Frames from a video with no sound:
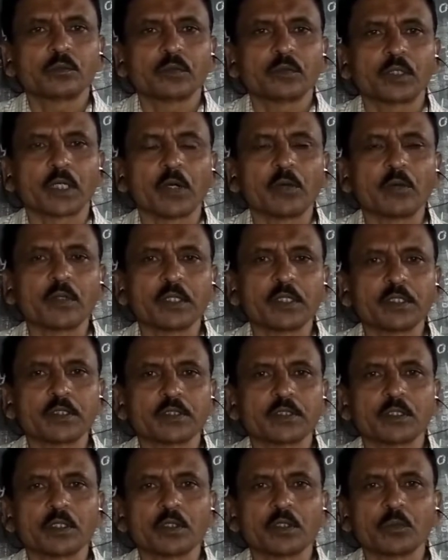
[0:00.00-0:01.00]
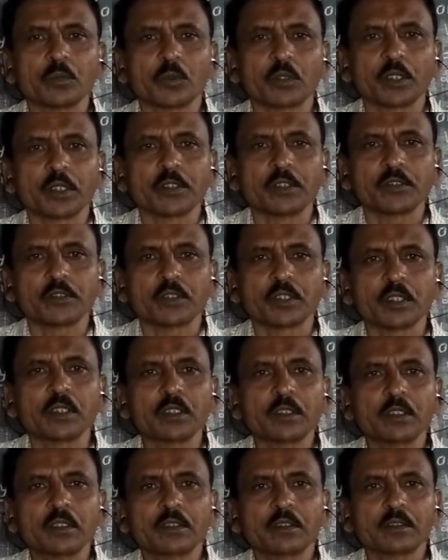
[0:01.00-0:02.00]
gravitational
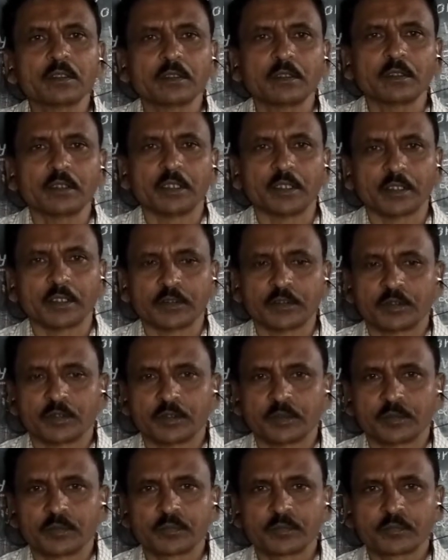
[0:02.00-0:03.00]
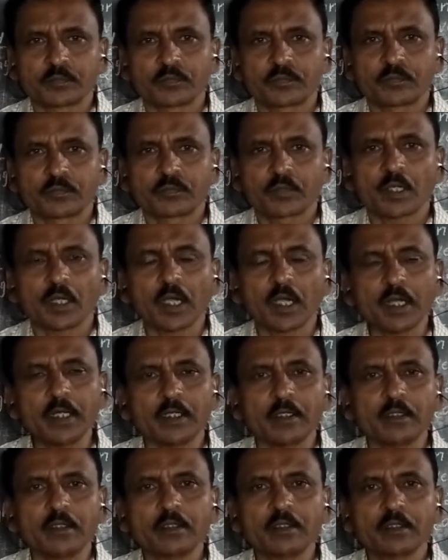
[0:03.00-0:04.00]
potential energy,
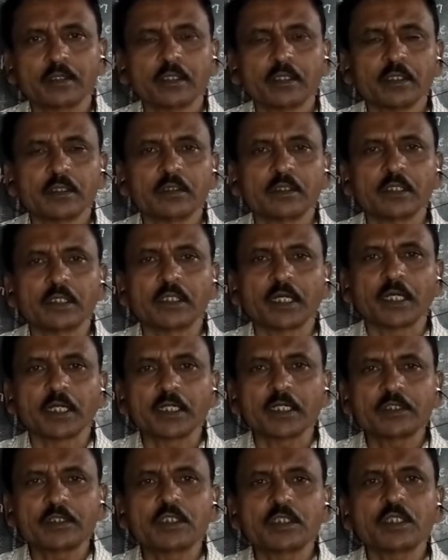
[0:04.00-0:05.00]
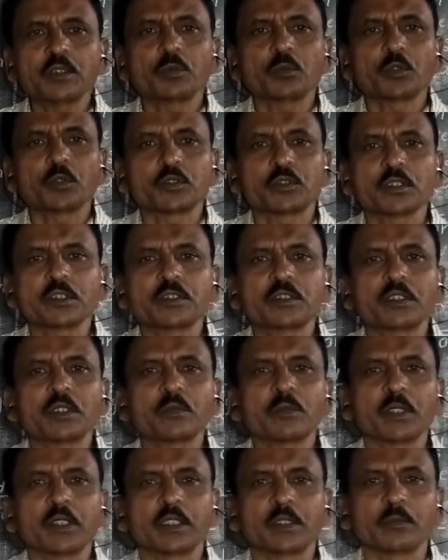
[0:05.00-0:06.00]
and the energy possessed
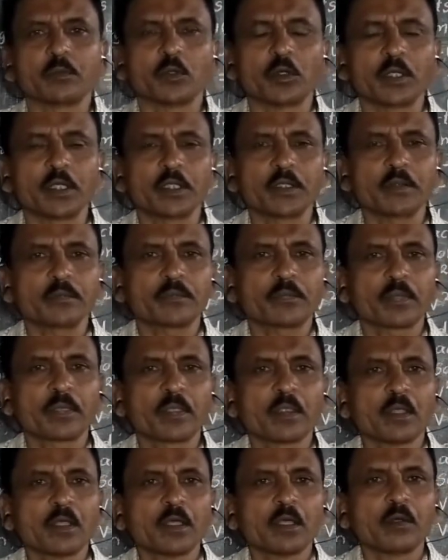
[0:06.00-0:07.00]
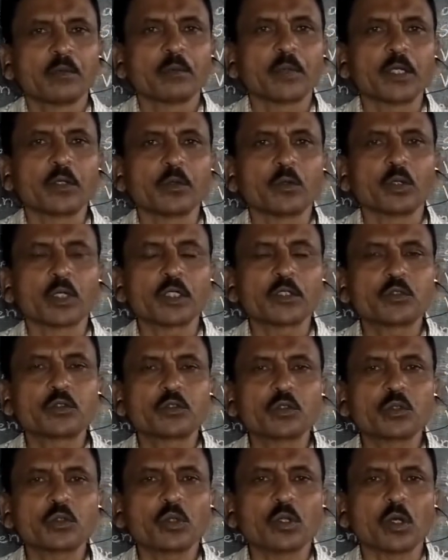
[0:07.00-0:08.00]
by a body by
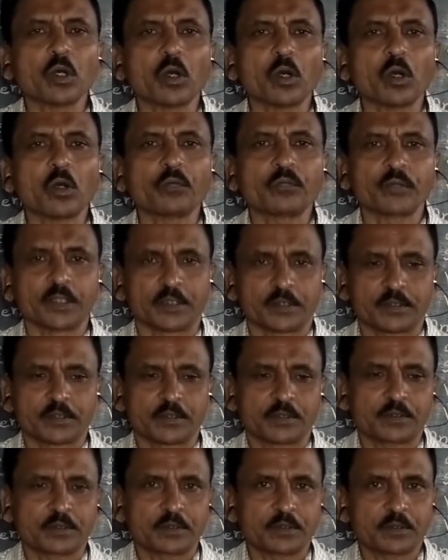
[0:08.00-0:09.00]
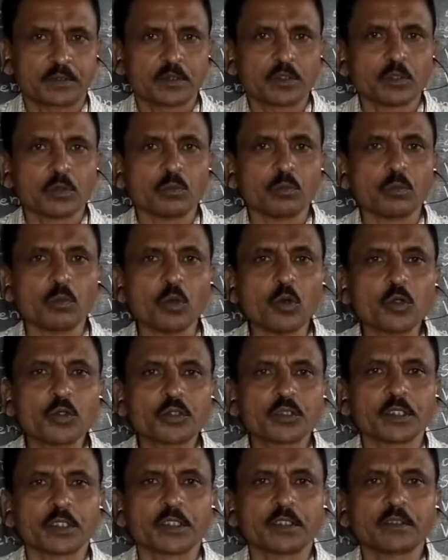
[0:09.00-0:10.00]
virtue of its
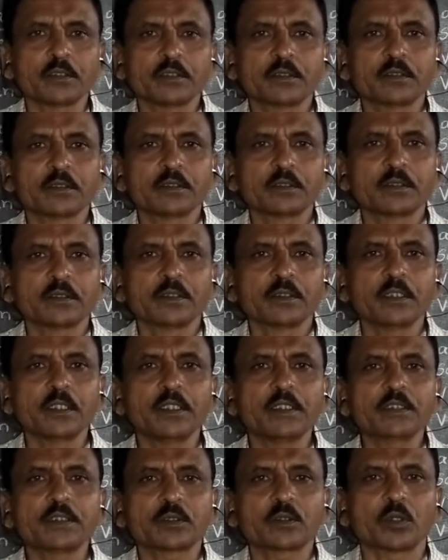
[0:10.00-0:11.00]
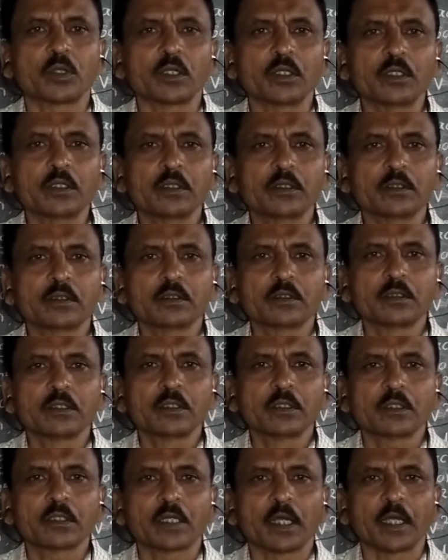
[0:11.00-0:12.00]
motion is called
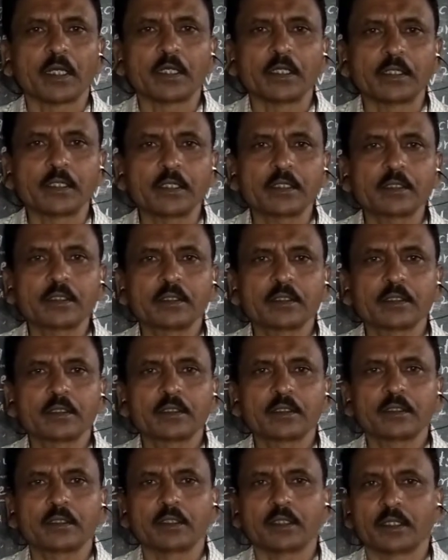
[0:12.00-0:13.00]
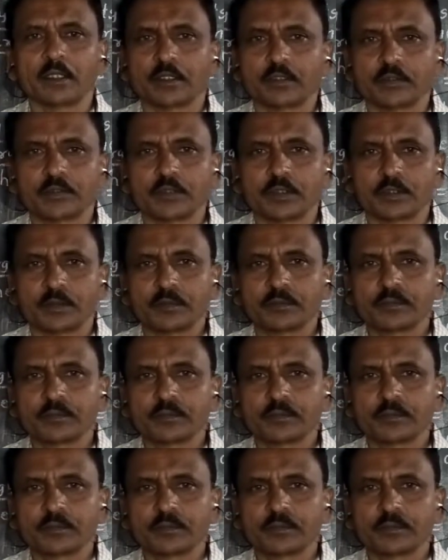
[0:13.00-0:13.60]
kinetic energy.